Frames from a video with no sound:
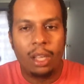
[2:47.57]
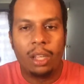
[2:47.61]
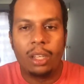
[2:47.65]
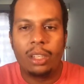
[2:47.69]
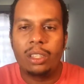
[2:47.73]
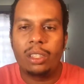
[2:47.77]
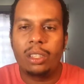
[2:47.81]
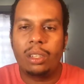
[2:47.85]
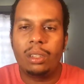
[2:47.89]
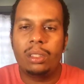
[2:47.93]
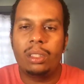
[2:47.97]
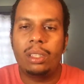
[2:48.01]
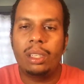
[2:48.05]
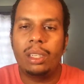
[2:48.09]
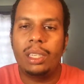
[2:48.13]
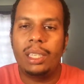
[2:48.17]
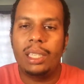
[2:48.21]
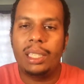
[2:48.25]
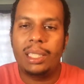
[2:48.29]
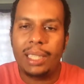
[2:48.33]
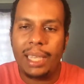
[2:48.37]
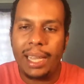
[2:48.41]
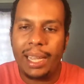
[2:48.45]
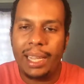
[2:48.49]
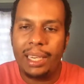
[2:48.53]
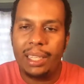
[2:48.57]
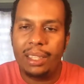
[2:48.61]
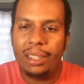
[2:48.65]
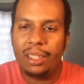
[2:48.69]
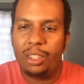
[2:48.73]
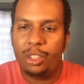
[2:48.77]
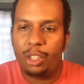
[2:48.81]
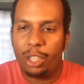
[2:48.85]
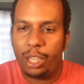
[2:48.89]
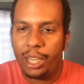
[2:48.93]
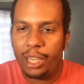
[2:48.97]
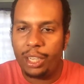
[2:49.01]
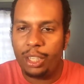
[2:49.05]
Sun-Sun decided to
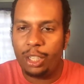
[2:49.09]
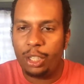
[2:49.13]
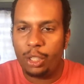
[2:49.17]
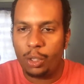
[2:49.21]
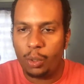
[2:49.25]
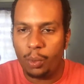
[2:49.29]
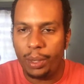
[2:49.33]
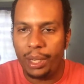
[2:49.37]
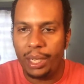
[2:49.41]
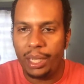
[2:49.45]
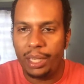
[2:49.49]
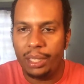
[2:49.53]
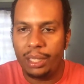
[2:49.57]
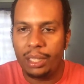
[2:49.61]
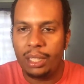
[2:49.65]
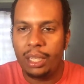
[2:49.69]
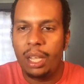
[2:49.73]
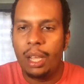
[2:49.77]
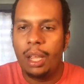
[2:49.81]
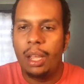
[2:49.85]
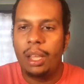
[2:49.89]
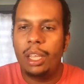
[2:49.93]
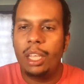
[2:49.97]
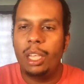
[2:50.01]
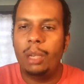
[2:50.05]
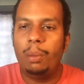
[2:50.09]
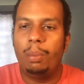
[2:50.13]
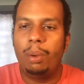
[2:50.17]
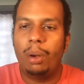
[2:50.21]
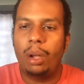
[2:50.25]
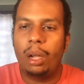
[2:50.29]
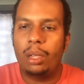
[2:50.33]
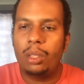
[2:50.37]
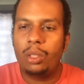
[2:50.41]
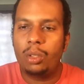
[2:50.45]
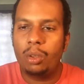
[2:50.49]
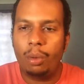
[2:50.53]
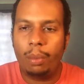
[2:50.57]
change his ways. He
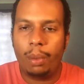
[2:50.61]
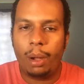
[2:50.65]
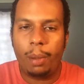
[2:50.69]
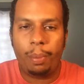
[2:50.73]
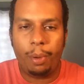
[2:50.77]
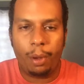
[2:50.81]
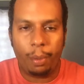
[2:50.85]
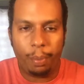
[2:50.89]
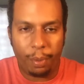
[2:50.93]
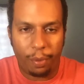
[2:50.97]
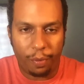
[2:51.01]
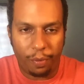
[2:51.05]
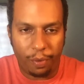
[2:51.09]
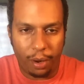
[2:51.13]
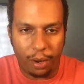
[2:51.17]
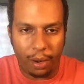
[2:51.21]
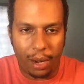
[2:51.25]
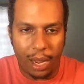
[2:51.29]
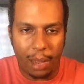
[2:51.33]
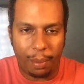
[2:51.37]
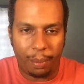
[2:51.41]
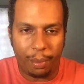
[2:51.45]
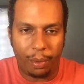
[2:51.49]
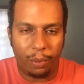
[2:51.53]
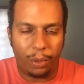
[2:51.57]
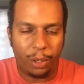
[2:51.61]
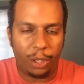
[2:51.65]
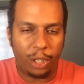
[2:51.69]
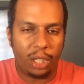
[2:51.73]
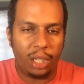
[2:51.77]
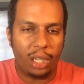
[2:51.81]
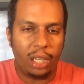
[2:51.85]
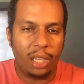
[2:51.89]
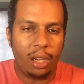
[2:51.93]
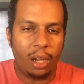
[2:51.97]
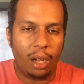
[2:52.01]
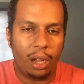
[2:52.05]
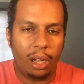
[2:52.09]
brought home a puppy for Rami, which
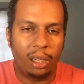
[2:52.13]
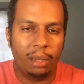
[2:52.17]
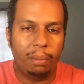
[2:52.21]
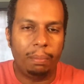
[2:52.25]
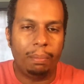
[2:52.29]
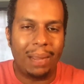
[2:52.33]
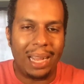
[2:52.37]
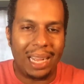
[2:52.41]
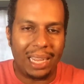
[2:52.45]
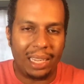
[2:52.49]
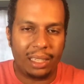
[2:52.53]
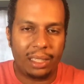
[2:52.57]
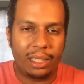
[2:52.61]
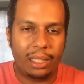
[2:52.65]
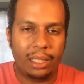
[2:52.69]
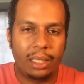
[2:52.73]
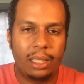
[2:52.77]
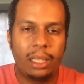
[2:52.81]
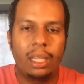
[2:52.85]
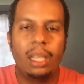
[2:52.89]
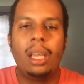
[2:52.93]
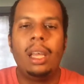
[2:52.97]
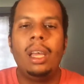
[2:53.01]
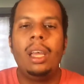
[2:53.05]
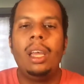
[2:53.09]
he called Max.